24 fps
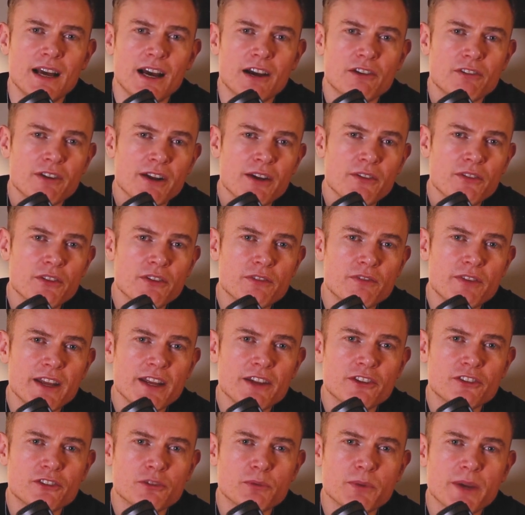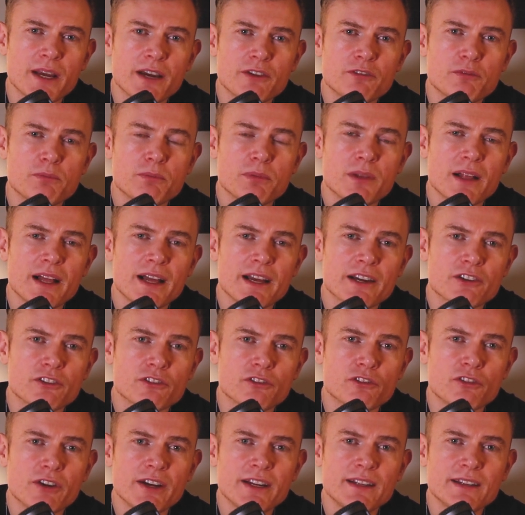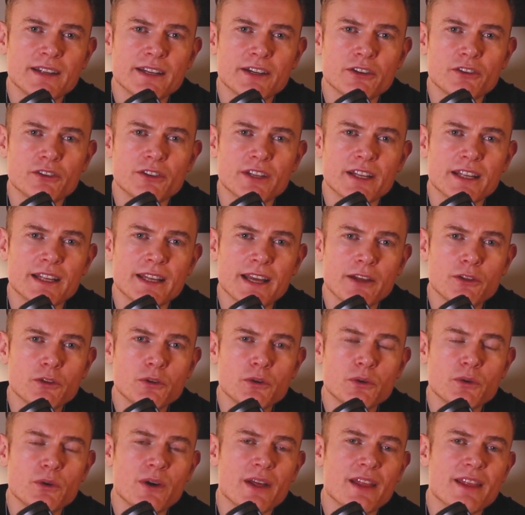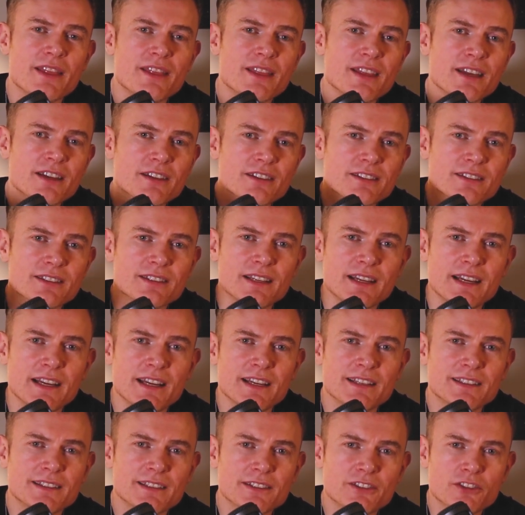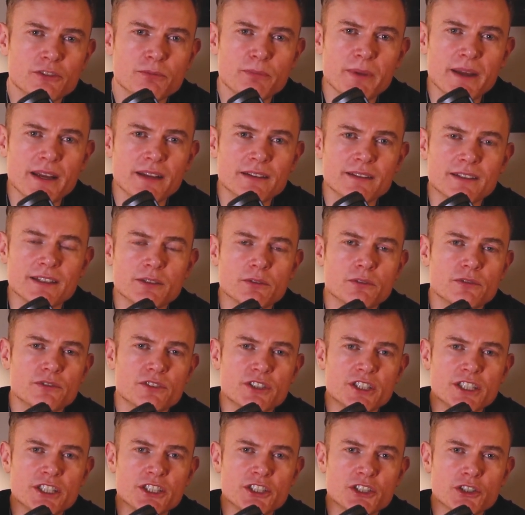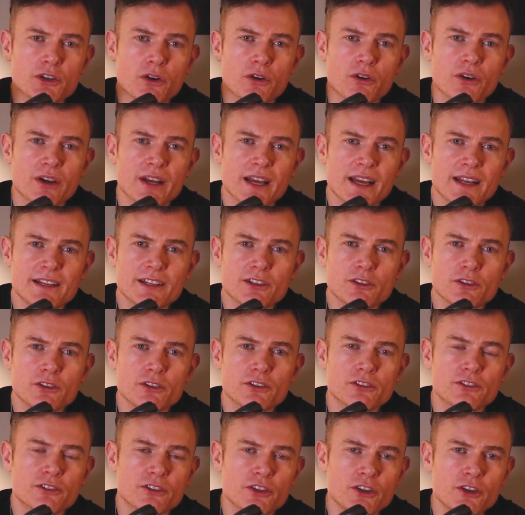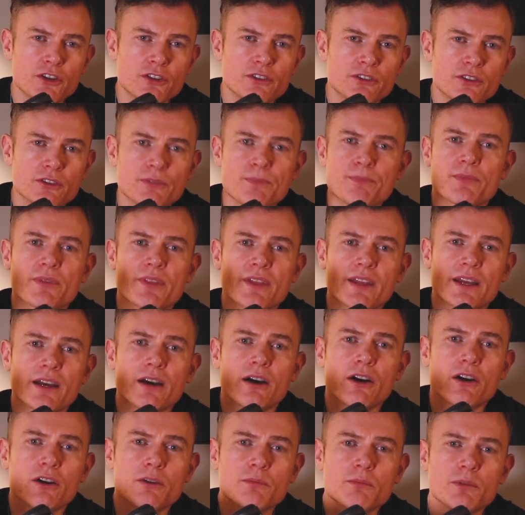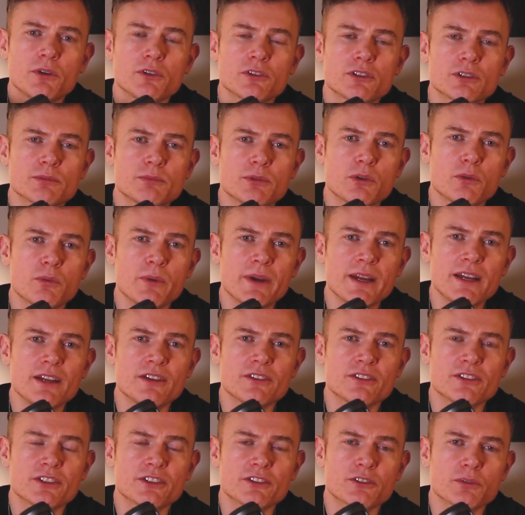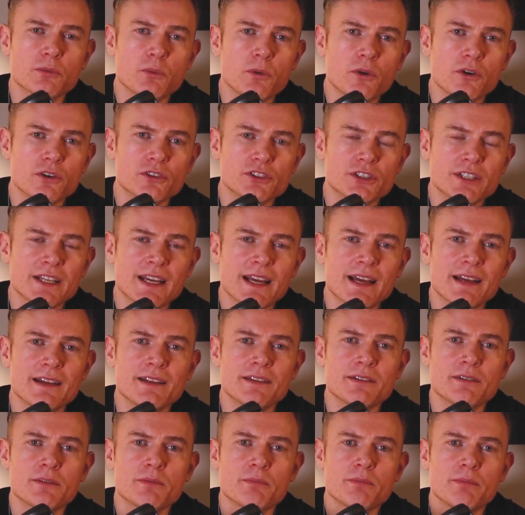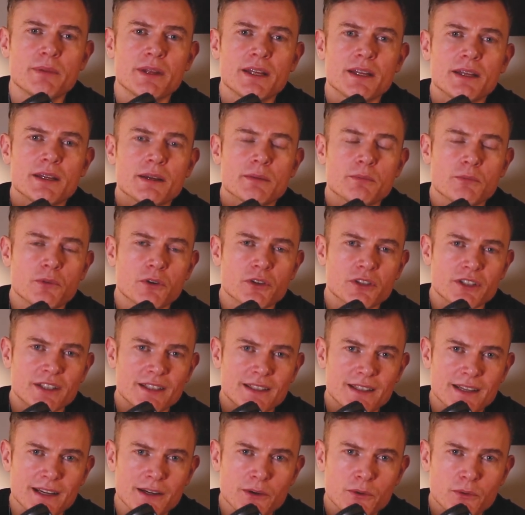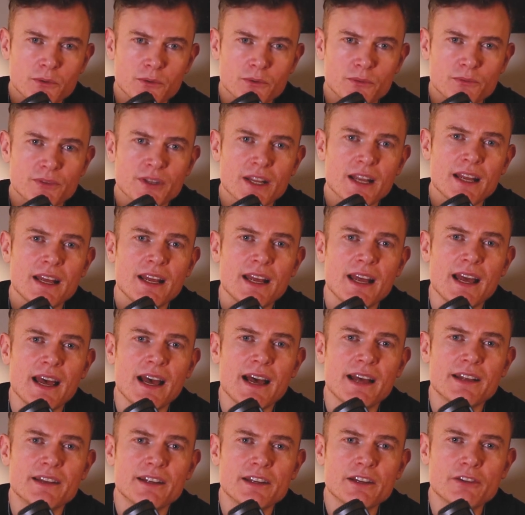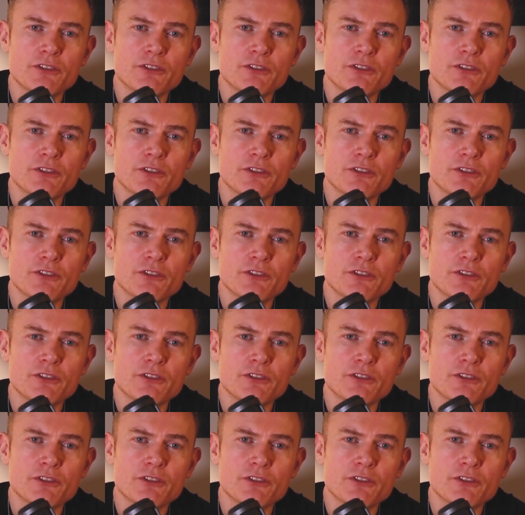Around the face we have black writing on the yellow. This is expected with G-Shock and it looks good. There are multiple ways this watch can be modded out, and